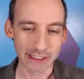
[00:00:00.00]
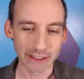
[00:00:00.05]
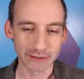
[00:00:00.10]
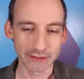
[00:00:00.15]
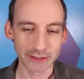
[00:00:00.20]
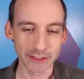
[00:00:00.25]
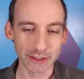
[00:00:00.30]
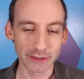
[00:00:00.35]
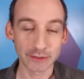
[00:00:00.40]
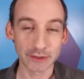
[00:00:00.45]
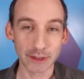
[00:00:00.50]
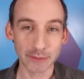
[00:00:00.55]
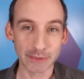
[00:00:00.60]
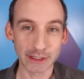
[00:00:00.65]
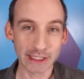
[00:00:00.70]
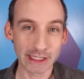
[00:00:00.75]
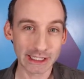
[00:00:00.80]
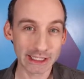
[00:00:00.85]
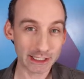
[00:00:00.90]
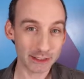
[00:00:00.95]
kids to do
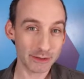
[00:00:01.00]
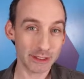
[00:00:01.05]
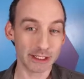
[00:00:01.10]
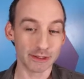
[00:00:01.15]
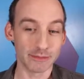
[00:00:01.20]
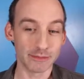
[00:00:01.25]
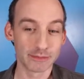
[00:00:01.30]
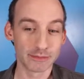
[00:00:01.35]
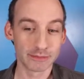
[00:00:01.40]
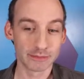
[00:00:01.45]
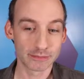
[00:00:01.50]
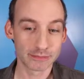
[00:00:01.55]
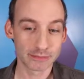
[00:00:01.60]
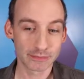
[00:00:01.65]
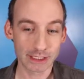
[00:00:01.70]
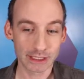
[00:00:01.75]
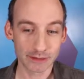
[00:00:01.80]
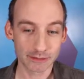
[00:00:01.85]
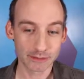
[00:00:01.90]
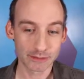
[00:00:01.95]
something and they do it.
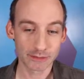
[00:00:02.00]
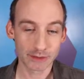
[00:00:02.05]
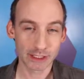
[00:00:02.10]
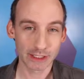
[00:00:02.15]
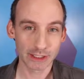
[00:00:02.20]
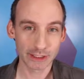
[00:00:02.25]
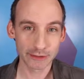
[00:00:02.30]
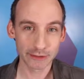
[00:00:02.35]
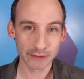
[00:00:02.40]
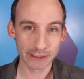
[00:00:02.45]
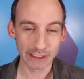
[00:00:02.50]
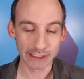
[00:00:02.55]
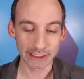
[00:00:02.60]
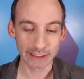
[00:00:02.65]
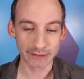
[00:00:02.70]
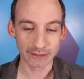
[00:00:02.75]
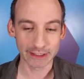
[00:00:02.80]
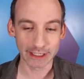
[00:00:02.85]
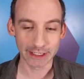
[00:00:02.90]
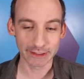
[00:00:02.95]
Like quite literally in
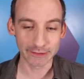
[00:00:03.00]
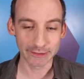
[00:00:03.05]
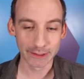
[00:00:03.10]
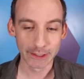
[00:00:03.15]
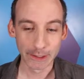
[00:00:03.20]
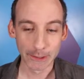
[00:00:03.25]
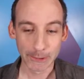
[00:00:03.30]
this case.